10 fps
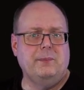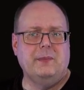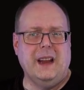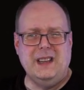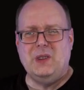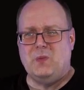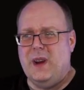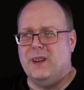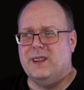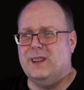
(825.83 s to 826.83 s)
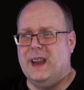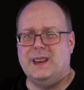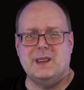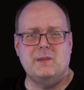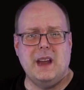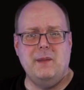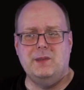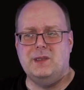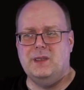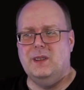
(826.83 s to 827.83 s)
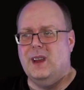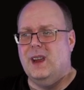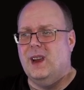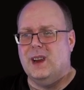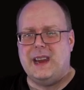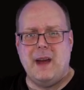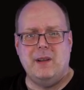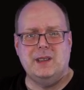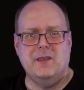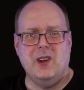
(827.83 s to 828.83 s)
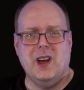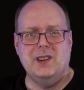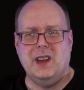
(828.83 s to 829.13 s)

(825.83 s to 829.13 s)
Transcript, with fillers: This is weird. Like sometimes Cabernet Sauvignon,